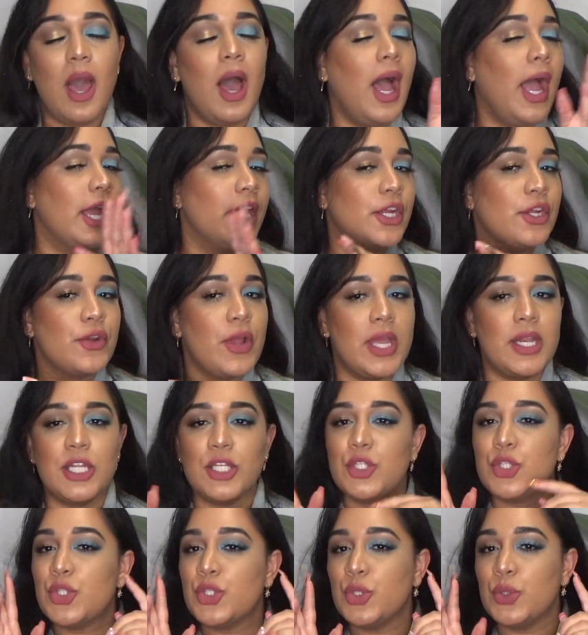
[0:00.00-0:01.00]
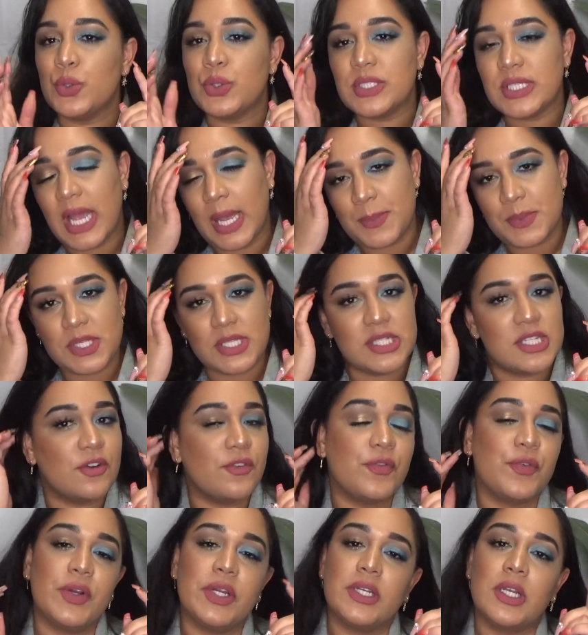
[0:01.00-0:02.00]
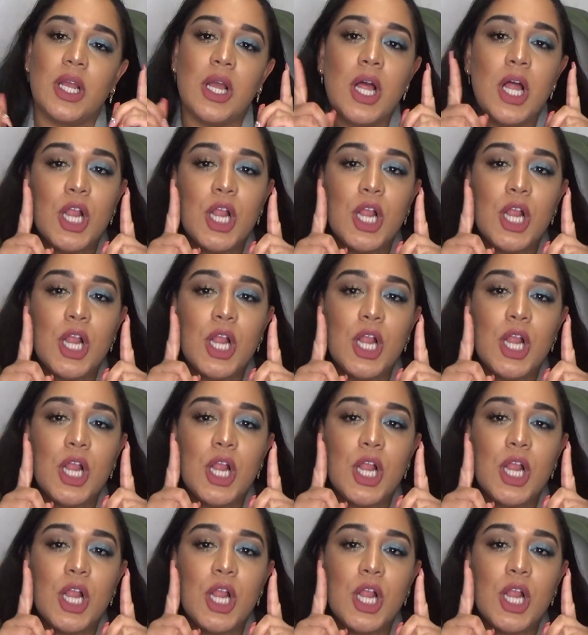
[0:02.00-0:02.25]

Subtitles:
I created two types of different